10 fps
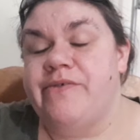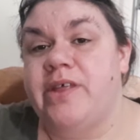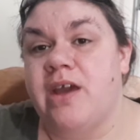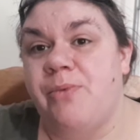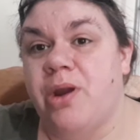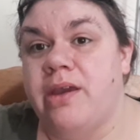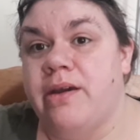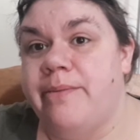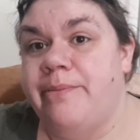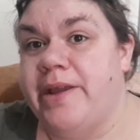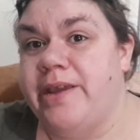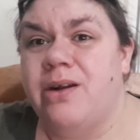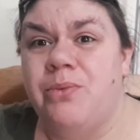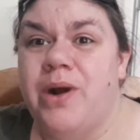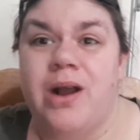everything I'm working on, but you know
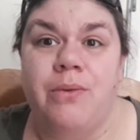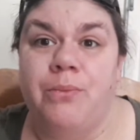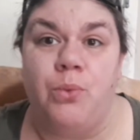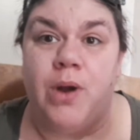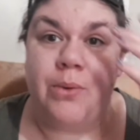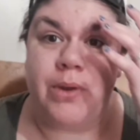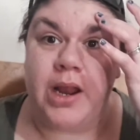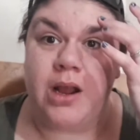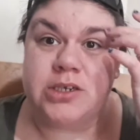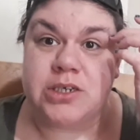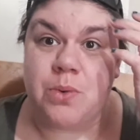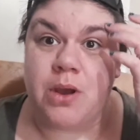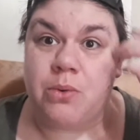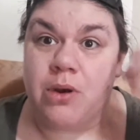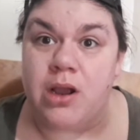what? Why would I not just want to
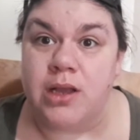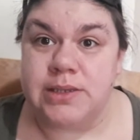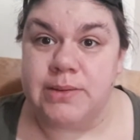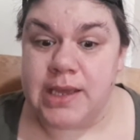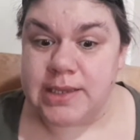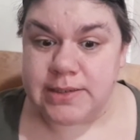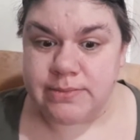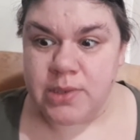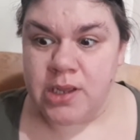work on something else?